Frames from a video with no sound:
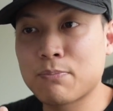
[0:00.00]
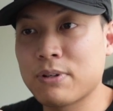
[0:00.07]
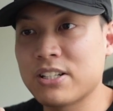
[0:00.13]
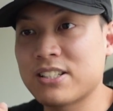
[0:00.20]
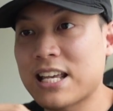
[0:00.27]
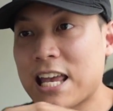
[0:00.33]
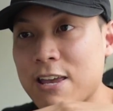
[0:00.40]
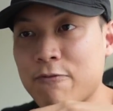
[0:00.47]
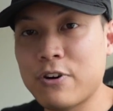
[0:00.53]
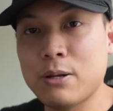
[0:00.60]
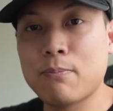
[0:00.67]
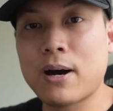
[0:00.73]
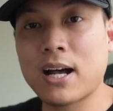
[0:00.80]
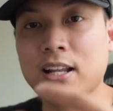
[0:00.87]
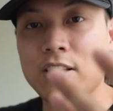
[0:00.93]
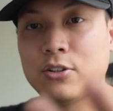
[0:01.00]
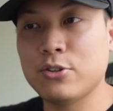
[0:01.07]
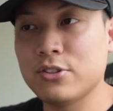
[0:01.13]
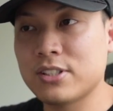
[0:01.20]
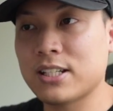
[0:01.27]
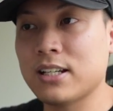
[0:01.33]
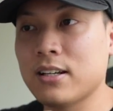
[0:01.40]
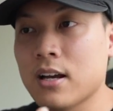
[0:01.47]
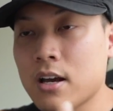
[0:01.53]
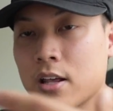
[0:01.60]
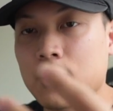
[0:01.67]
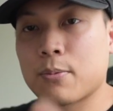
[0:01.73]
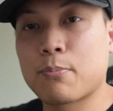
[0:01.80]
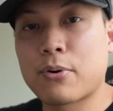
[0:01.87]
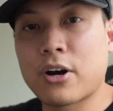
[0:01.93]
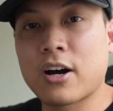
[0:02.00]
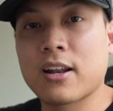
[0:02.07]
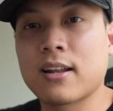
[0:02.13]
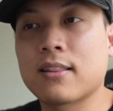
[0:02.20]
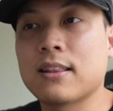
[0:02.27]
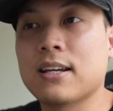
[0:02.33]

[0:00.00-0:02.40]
because everybody using the product,